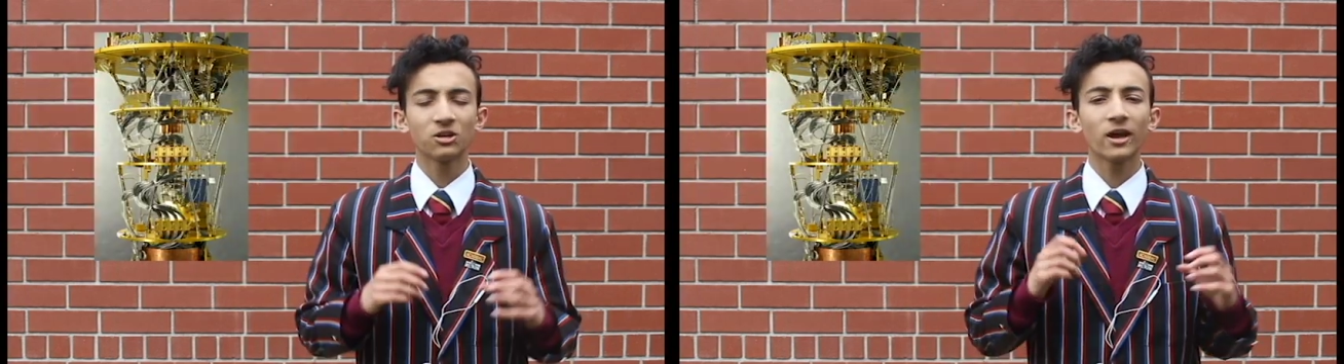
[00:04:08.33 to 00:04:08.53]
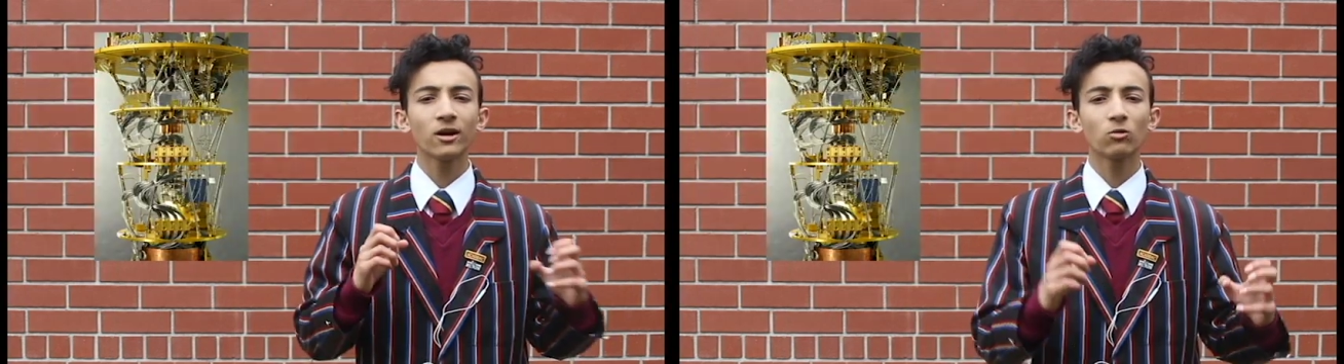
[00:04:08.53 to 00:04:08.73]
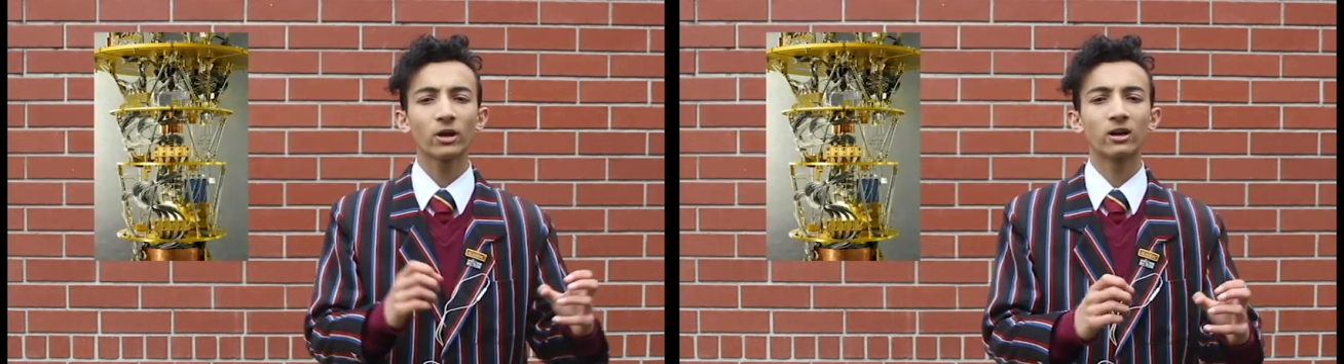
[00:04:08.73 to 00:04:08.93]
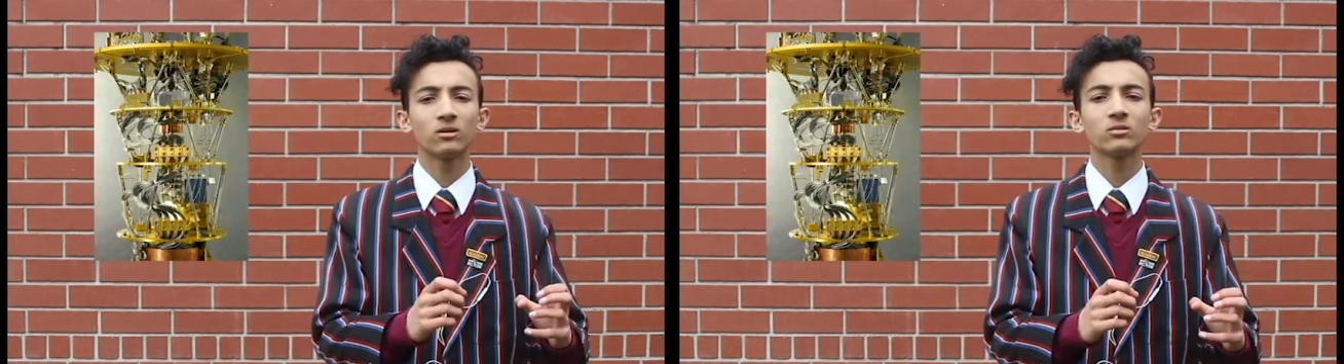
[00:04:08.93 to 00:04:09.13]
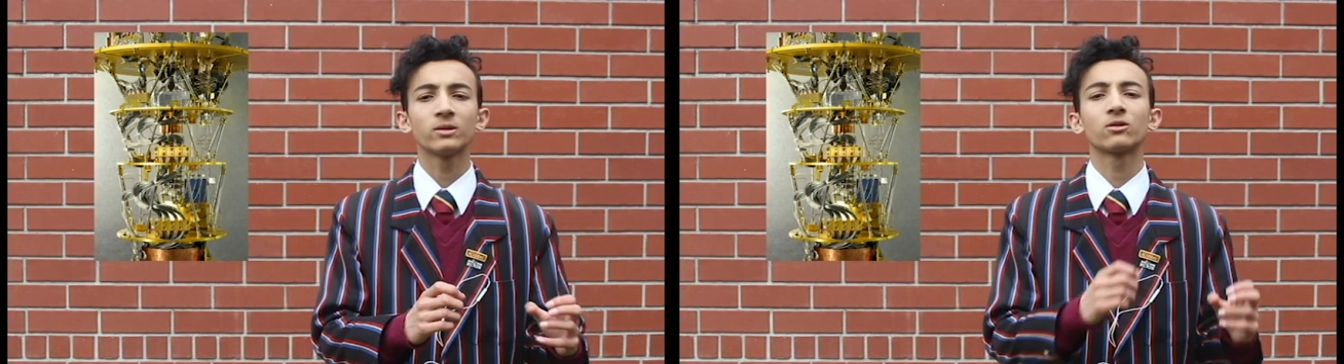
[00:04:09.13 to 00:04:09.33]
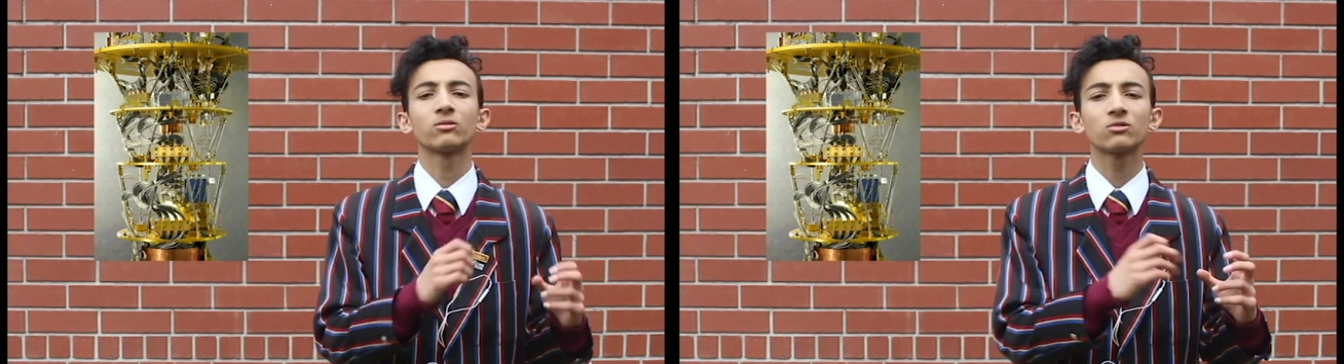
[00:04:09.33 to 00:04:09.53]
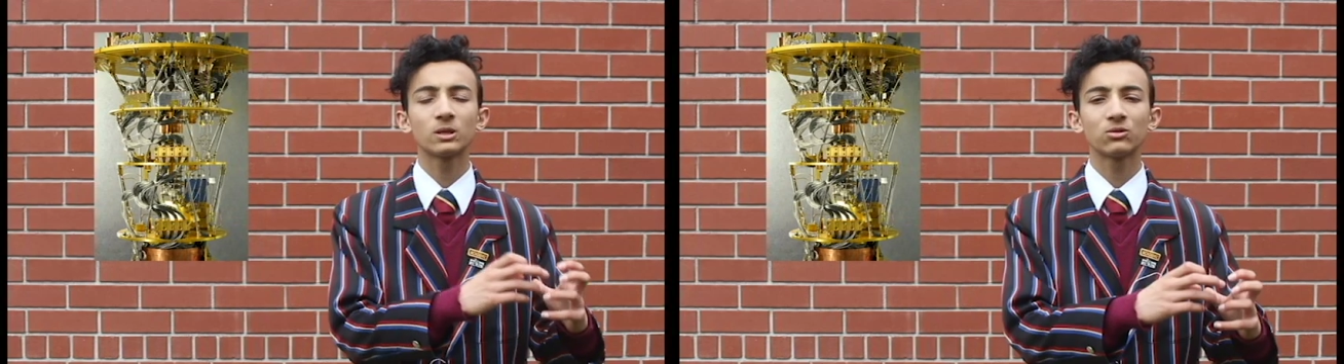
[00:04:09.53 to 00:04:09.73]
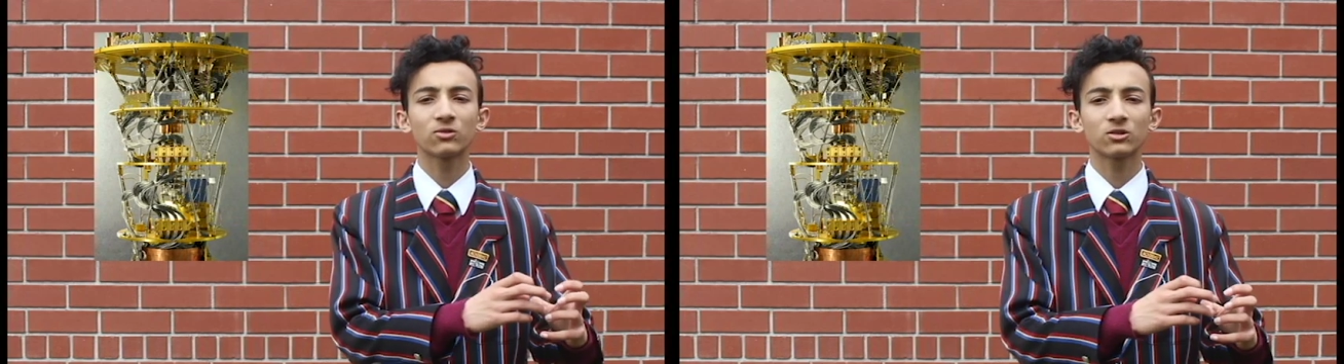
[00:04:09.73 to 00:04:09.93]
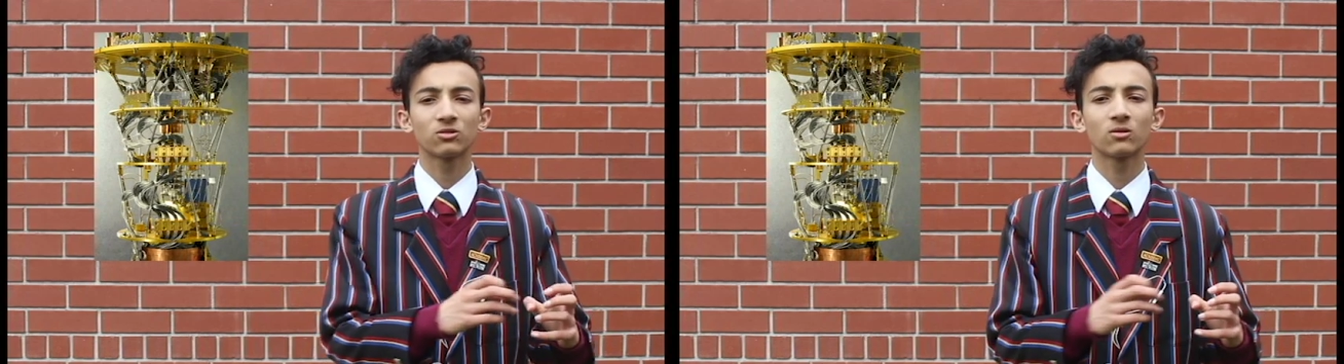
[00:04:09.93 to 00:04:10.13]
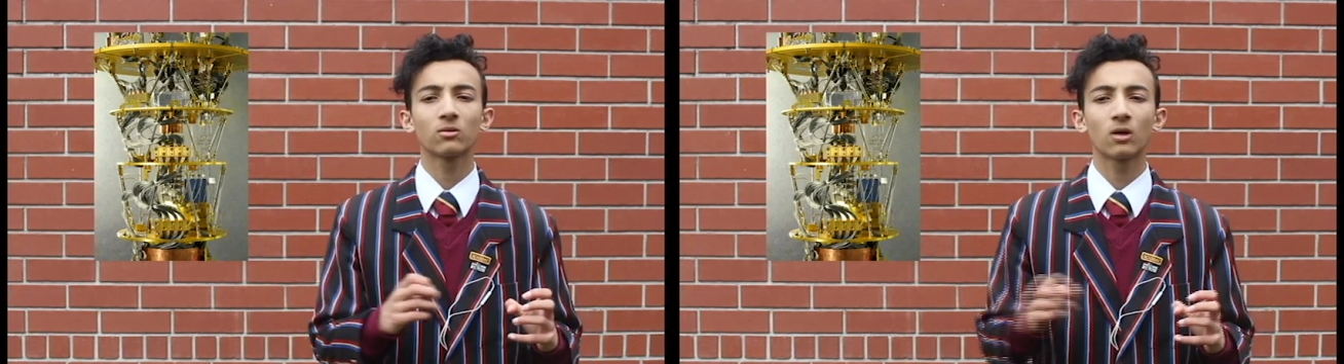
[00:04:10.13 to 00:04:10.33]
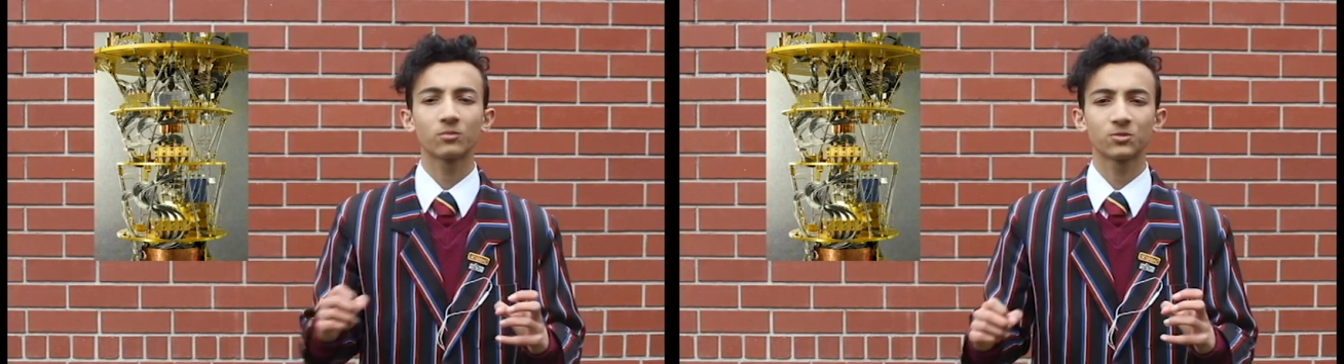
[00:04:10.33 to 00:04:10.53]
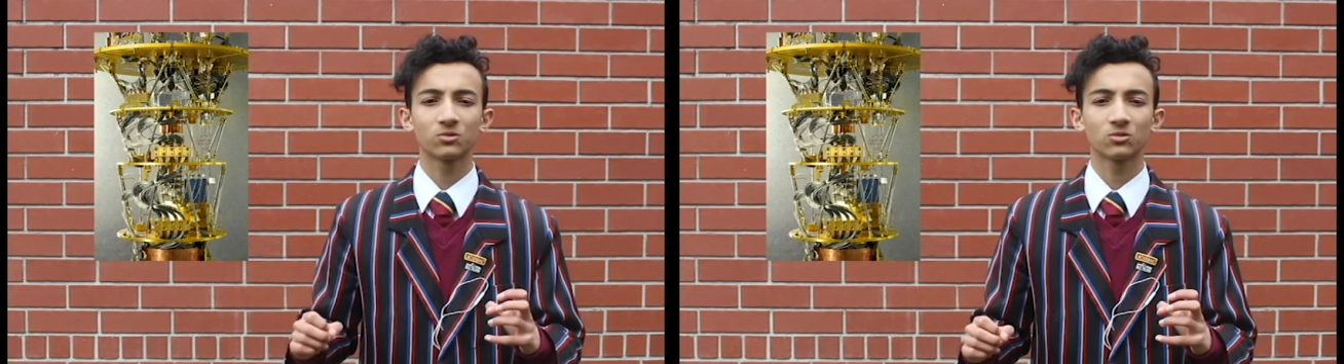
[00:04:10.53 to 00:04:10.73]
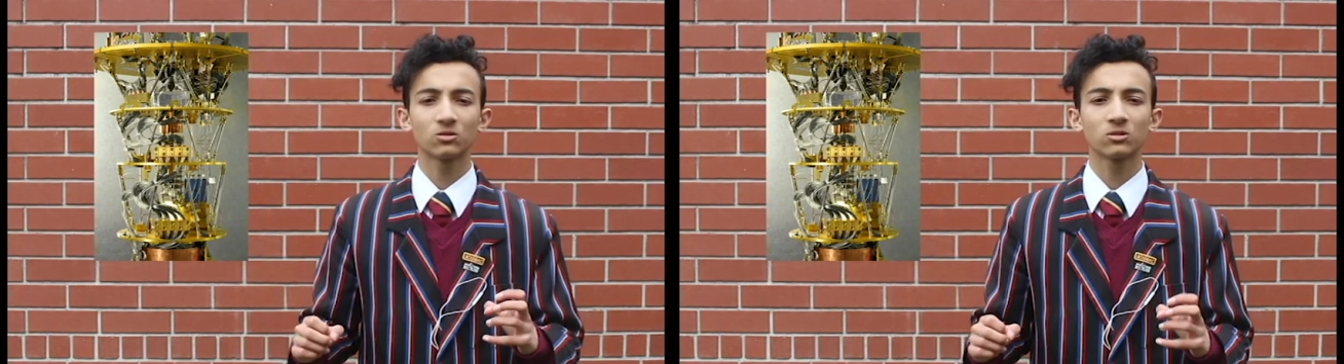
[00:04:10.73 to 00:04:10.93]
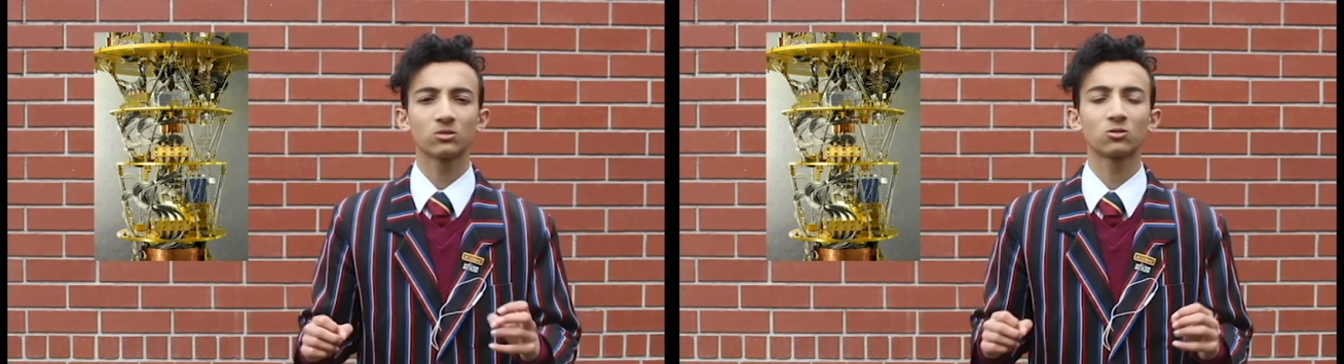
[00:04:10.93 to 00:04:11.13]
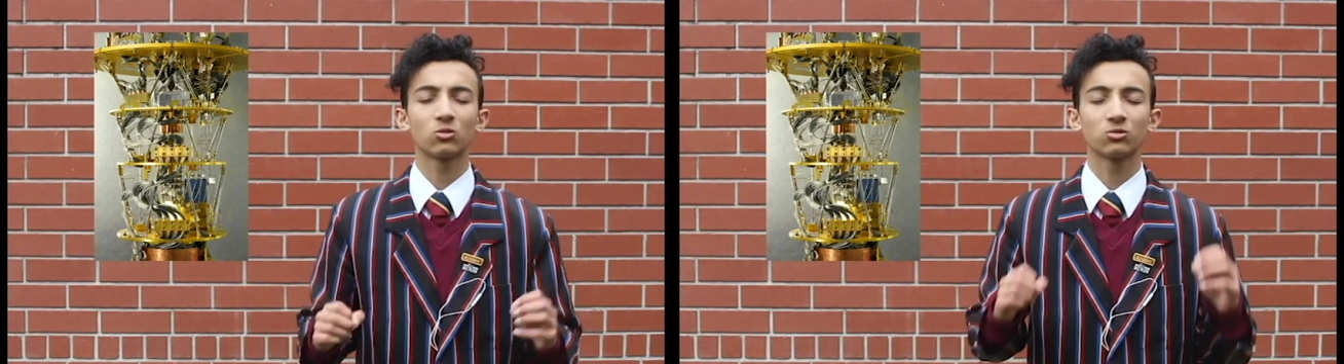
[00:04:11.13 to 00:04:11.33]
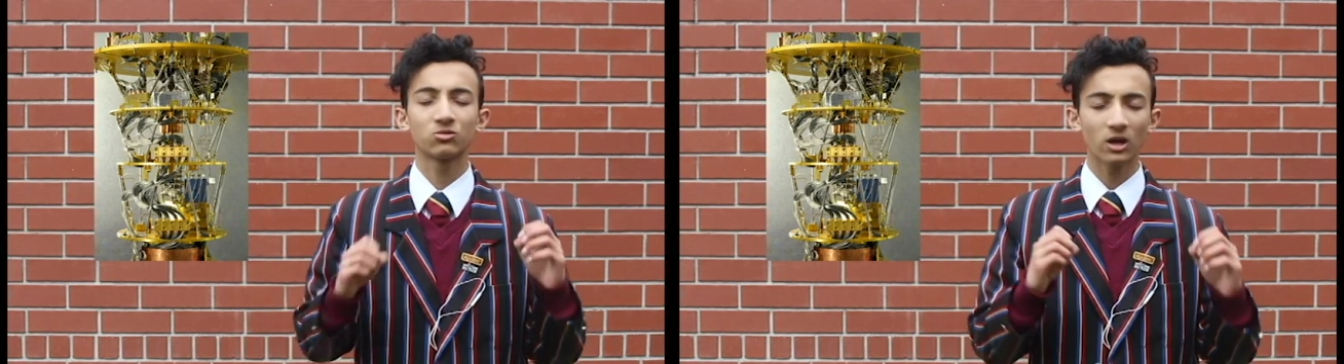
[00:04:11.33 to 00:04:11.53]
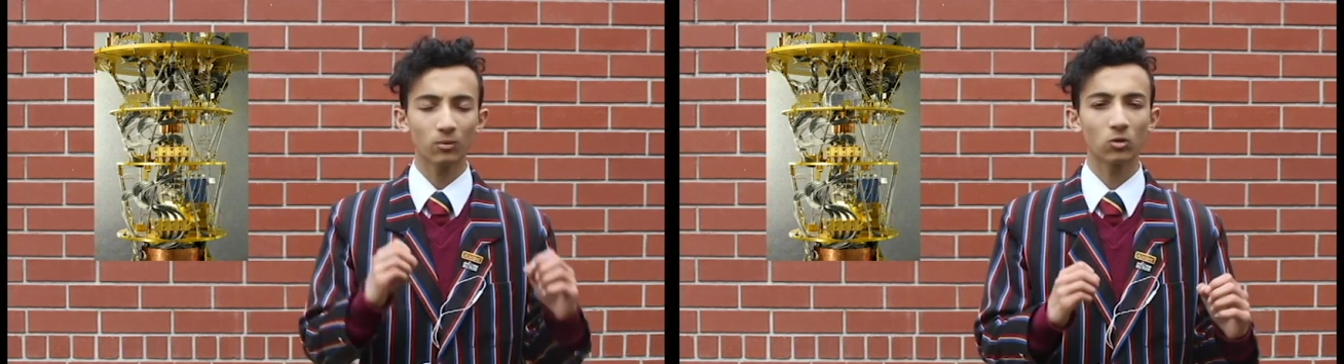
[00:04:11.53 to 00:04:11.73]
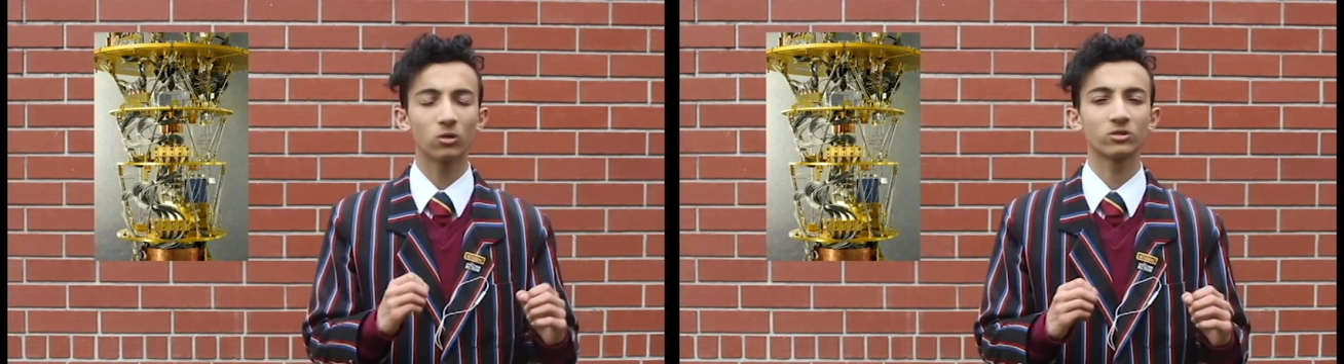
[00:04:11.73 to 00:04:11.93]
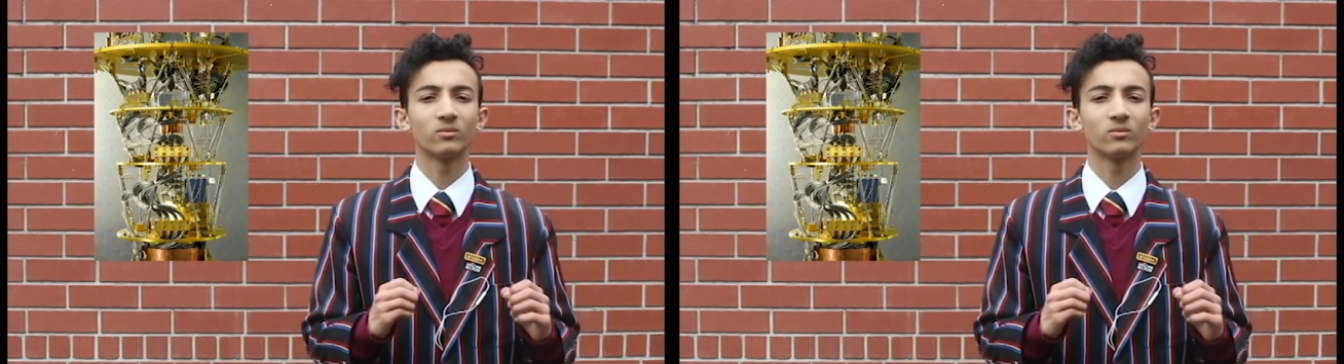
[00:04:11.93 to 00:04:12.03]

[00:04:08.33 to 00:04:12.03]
Entangled atoms in the crystalline structure of quantum crystals can store stable